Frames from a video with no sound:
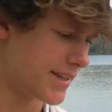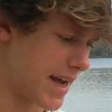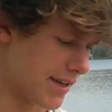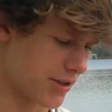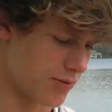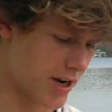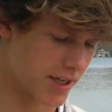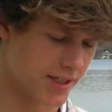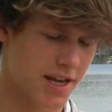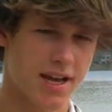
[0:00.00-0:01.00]
and Texas
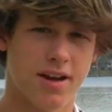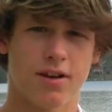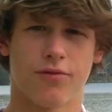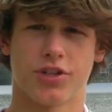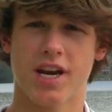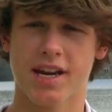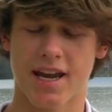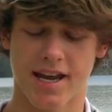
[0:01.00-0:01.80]
rigs, for shaky